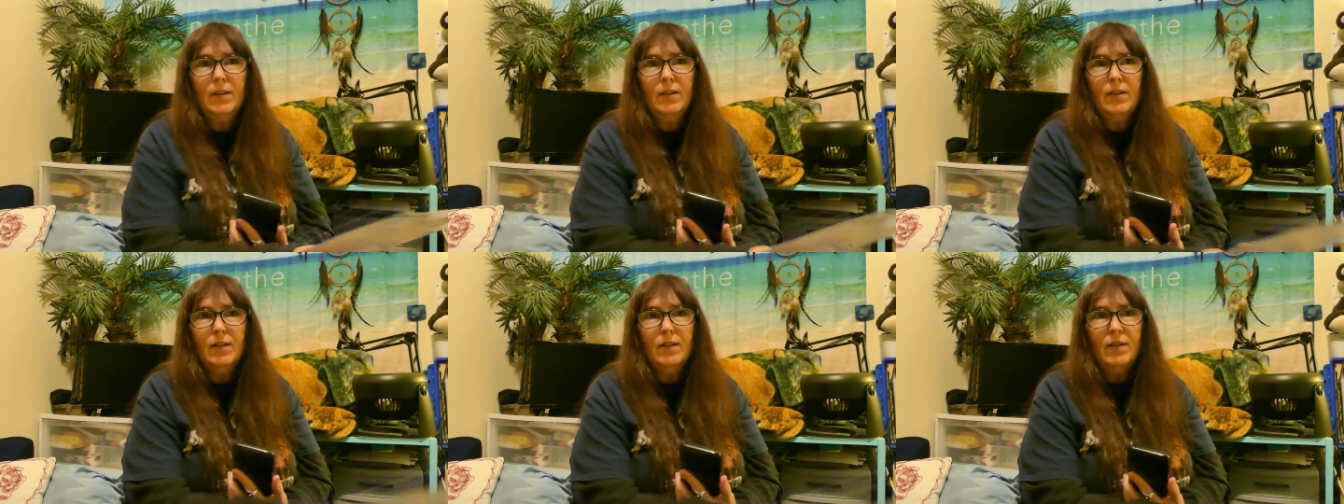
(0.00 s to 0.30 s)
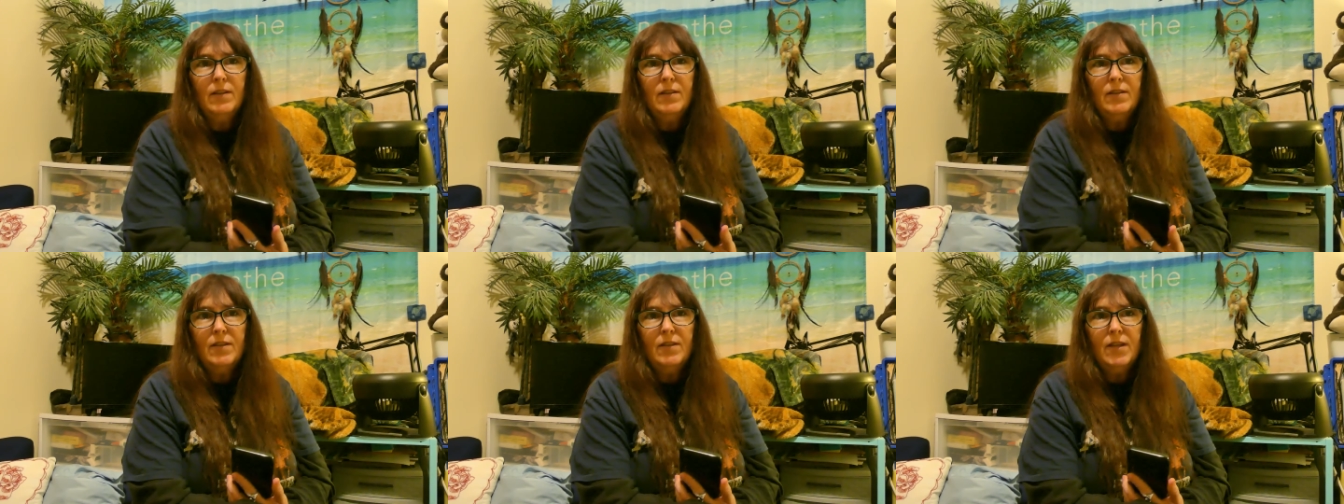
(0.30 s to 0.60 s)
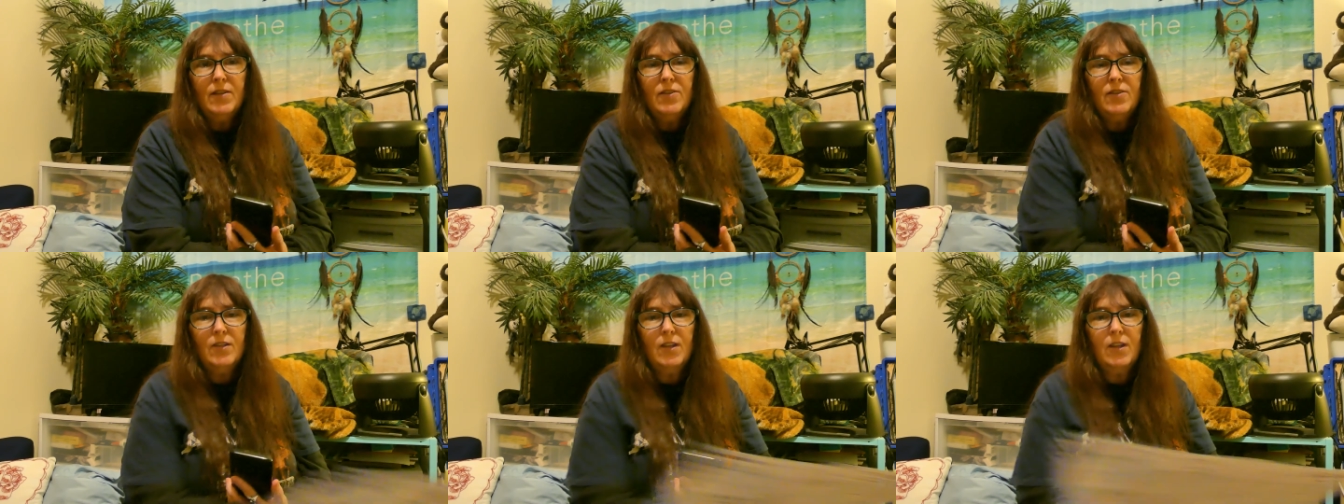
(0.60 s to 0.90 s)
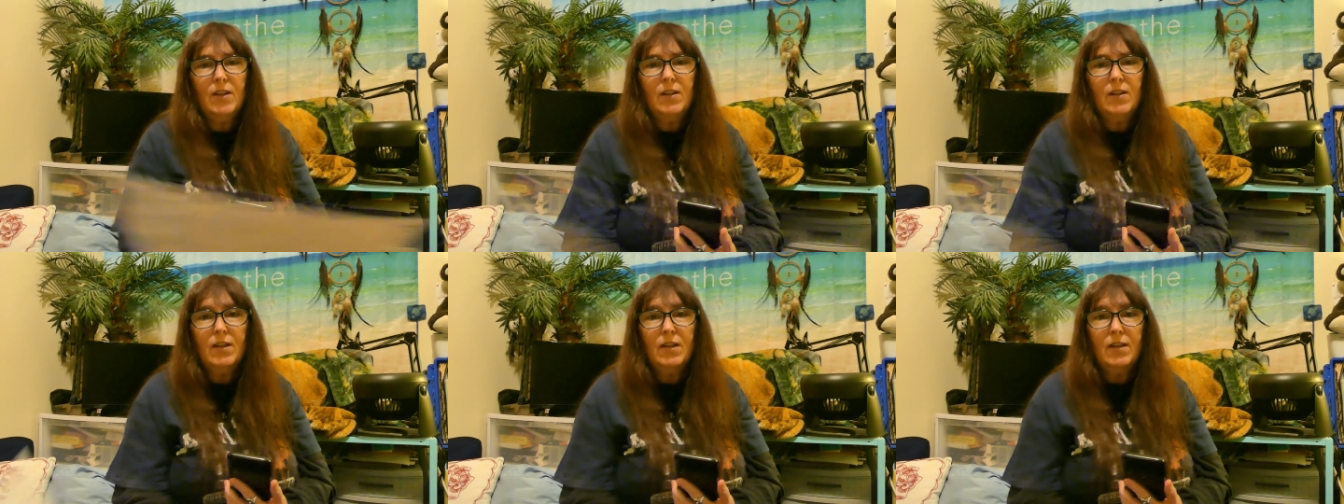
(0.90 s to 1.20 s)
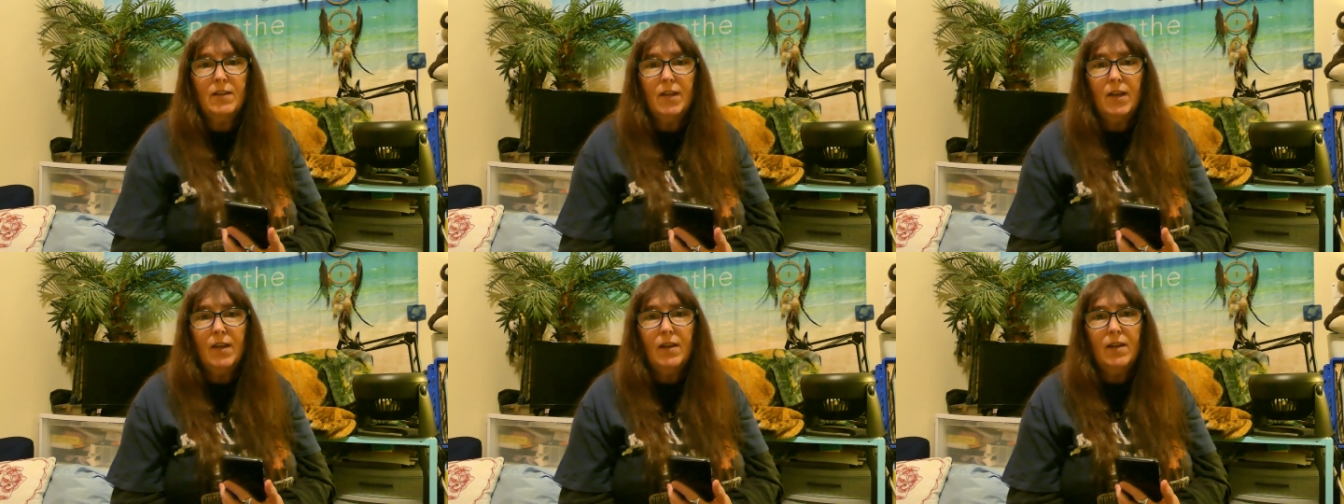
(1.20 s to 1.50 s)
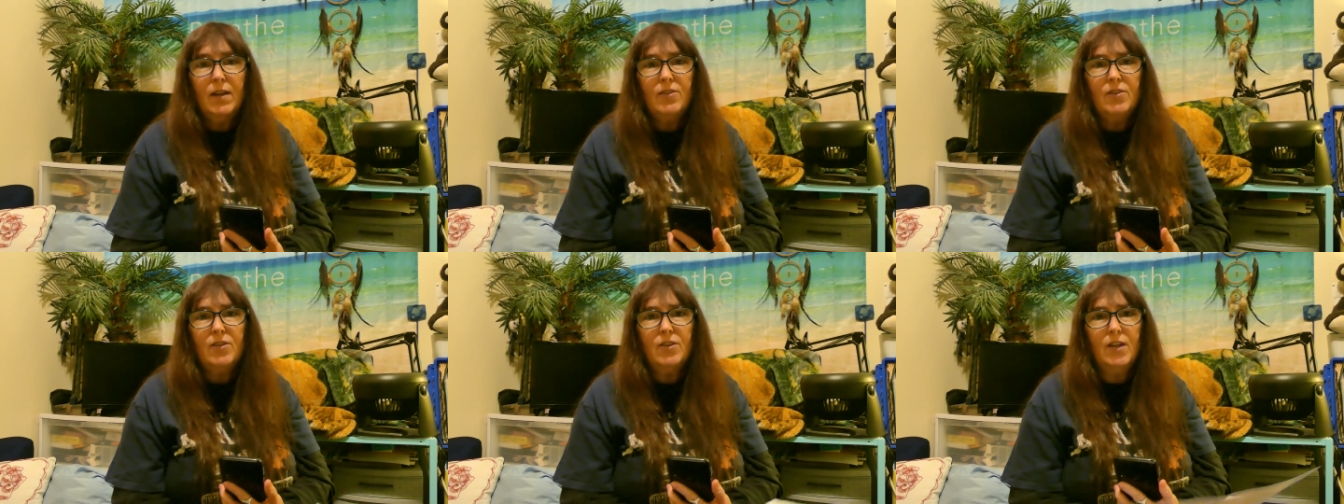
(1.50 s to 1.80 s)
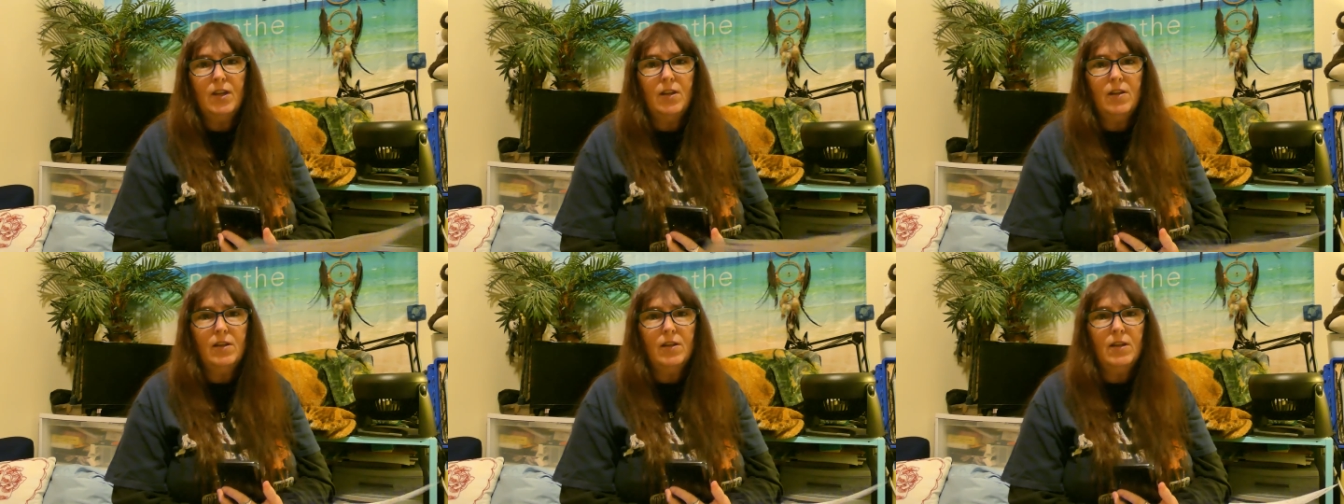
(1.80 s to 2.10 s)
this nationality and that
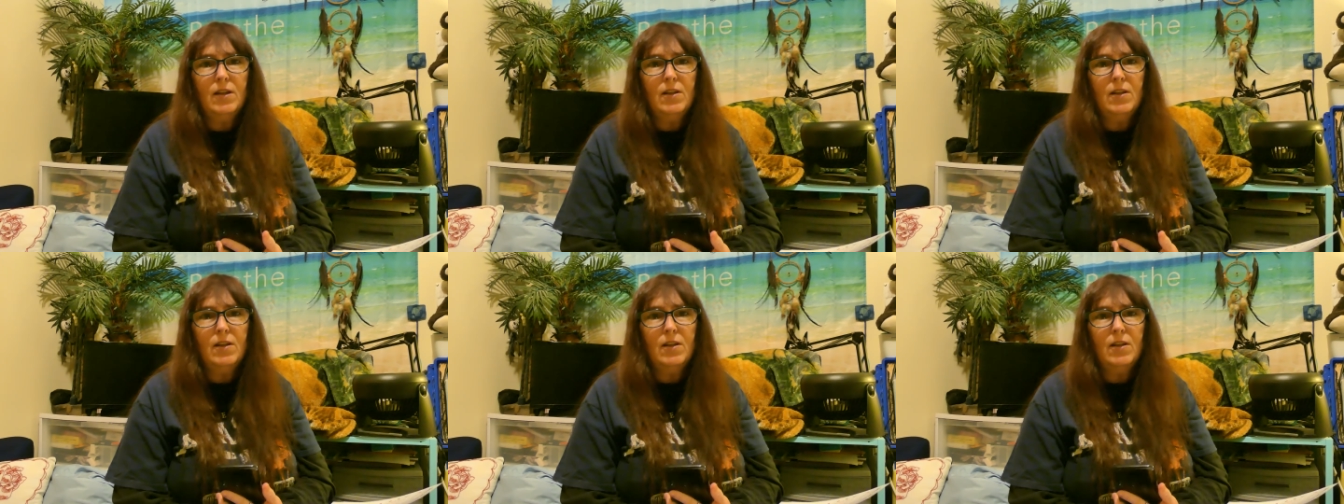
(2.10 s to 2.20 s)
nationality.